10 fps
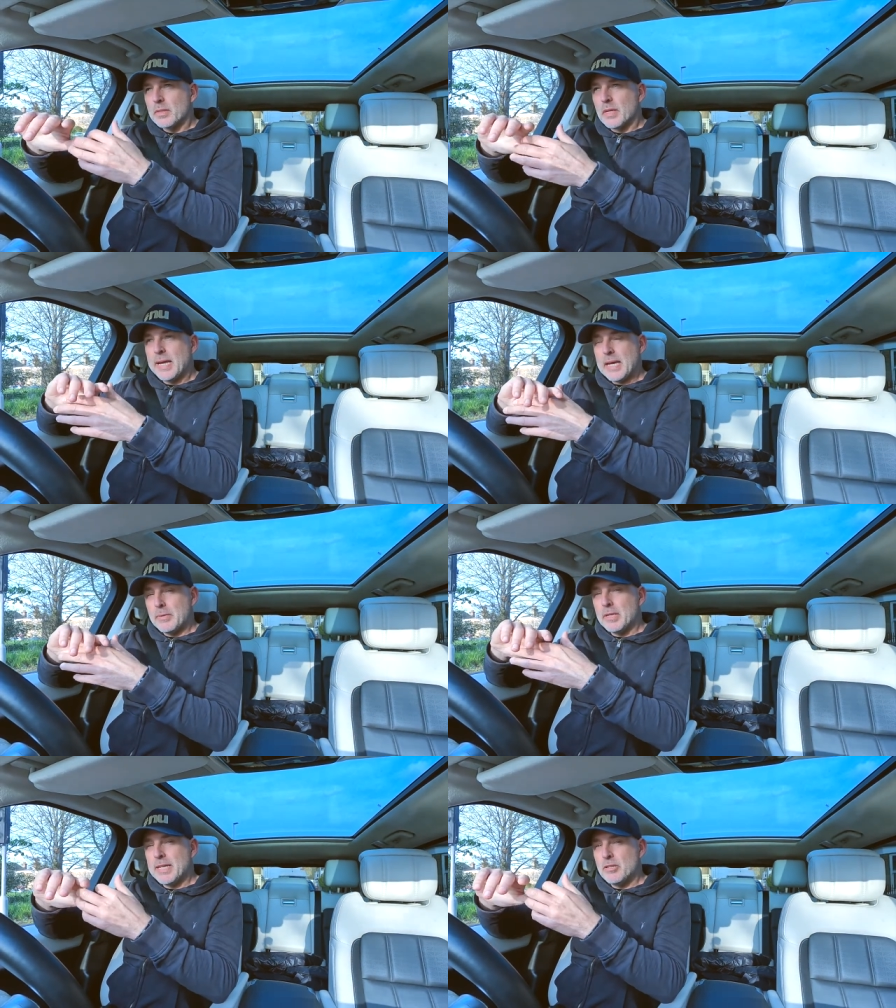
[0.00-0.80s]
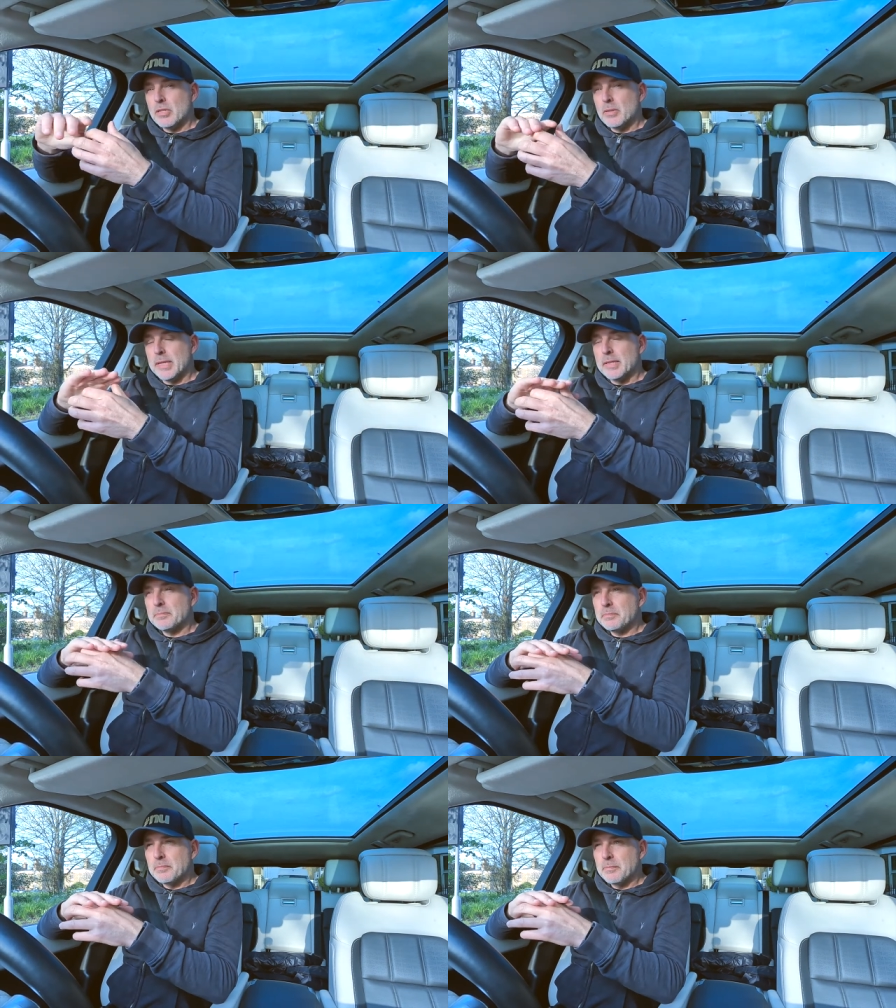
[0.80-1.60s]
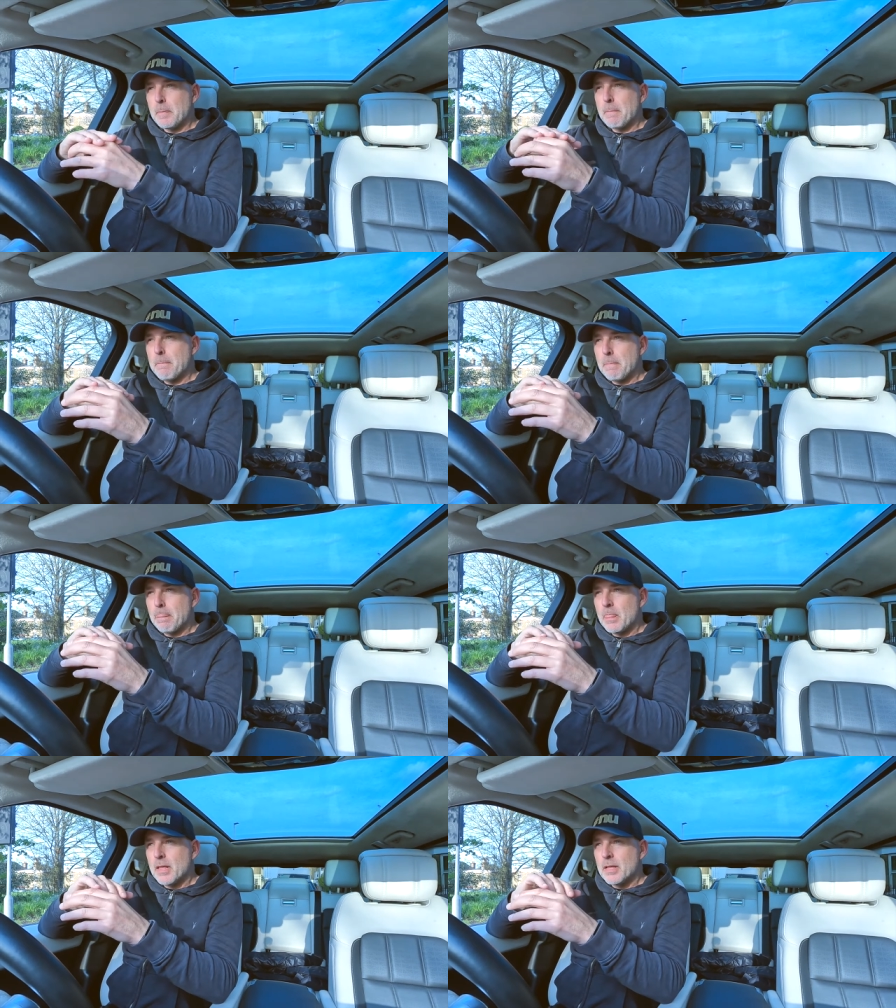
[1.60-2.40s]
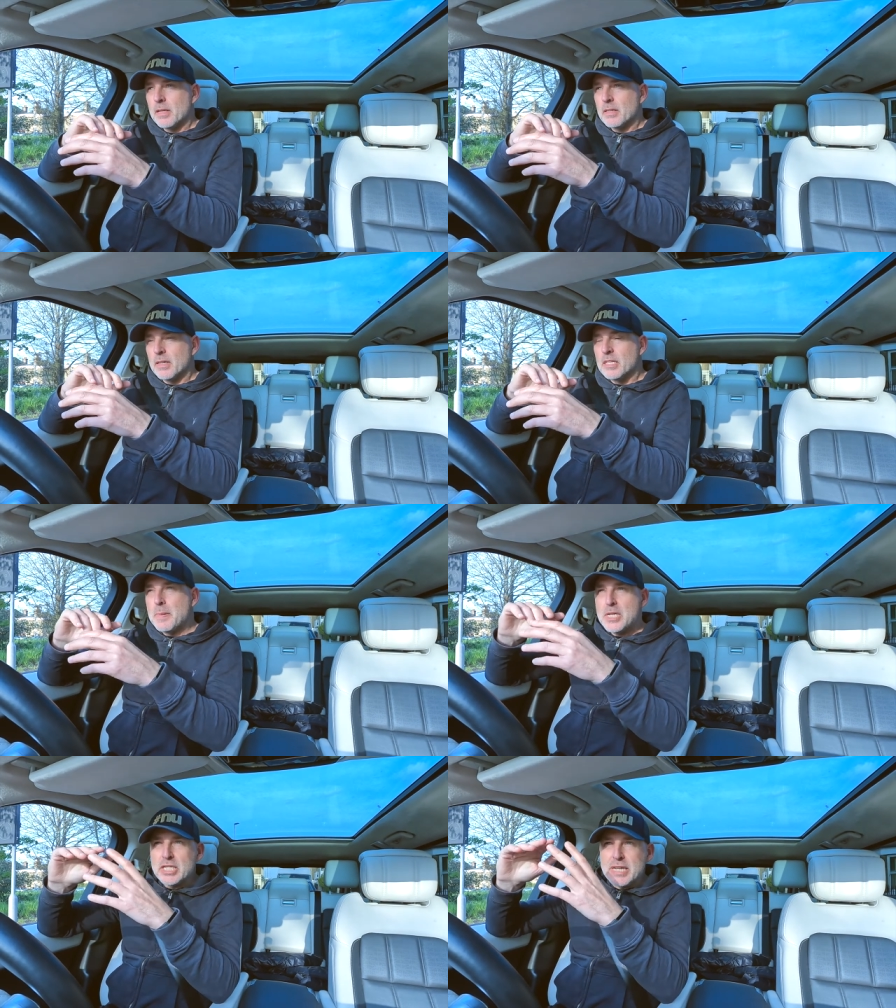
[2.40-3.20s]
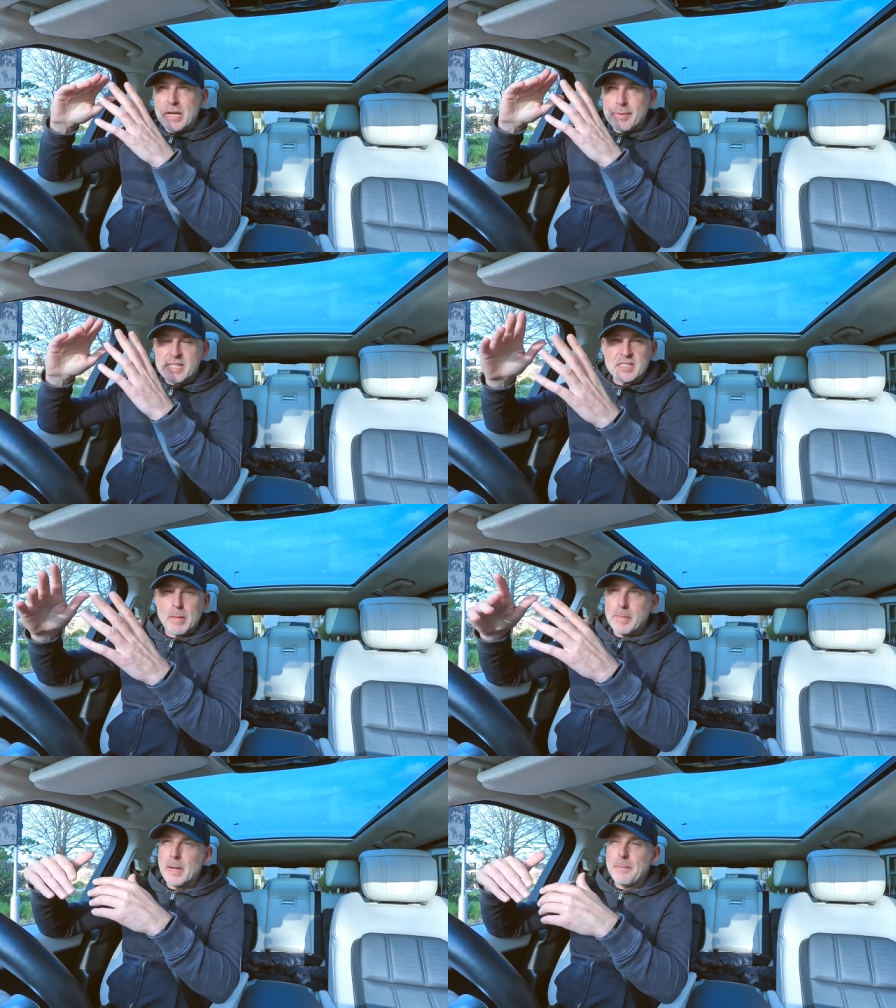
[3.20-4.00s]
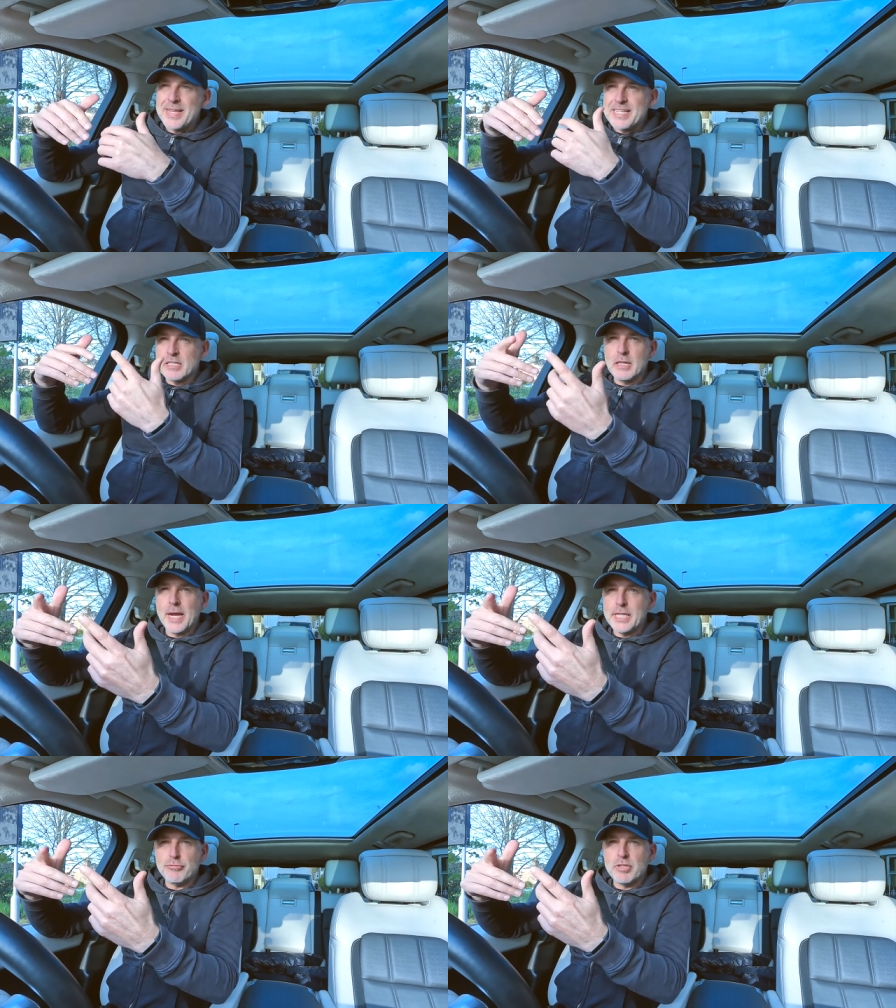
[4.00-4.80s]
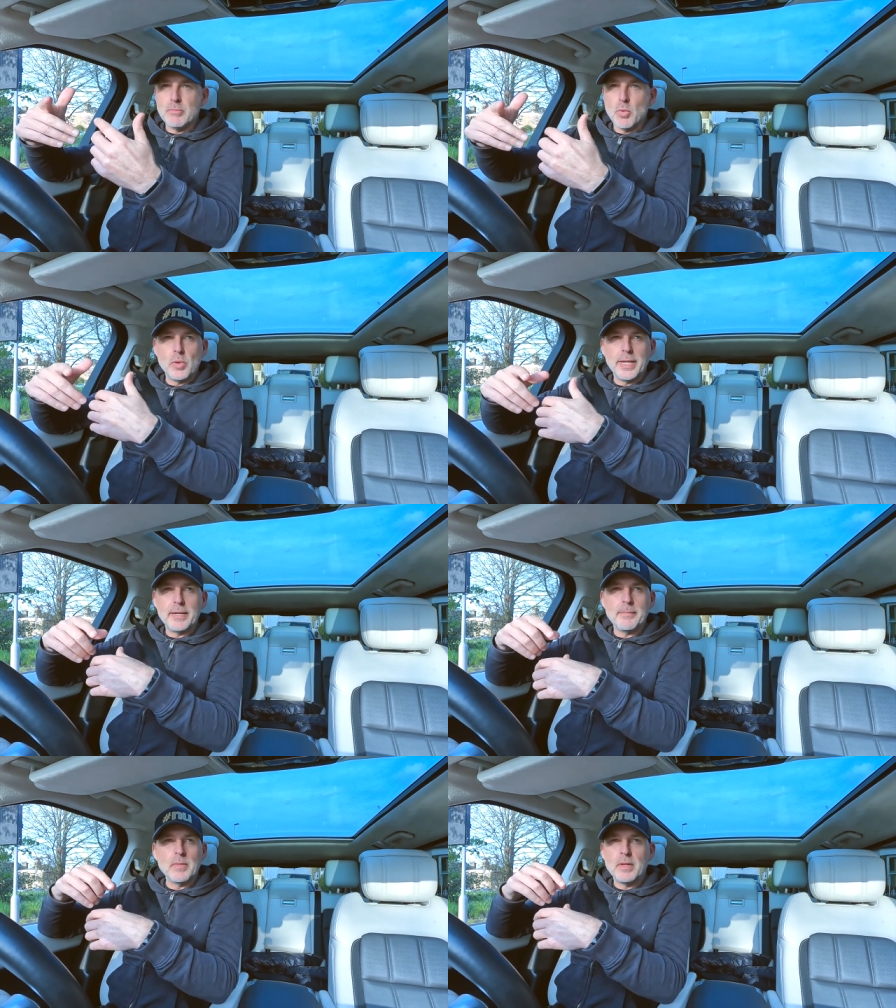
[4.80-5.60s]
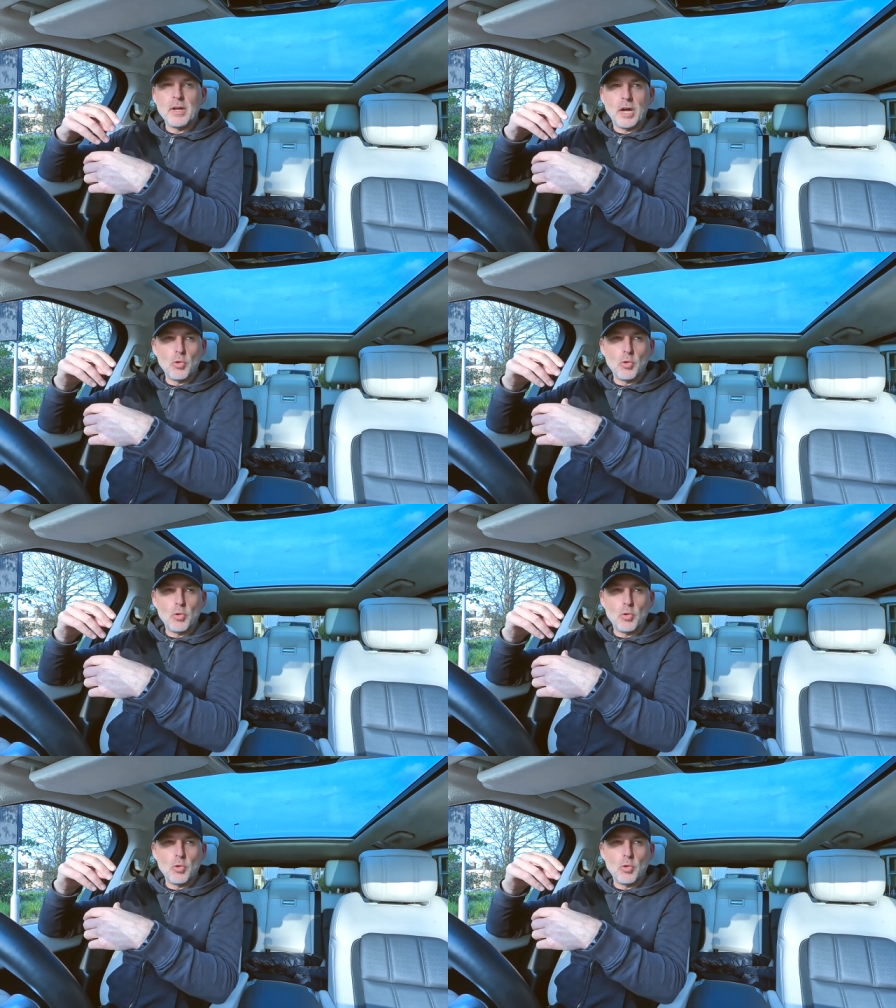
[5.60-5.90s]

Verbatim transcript: I am gonna keep doing it. Especially now it's summer, it's lighter in the morning. I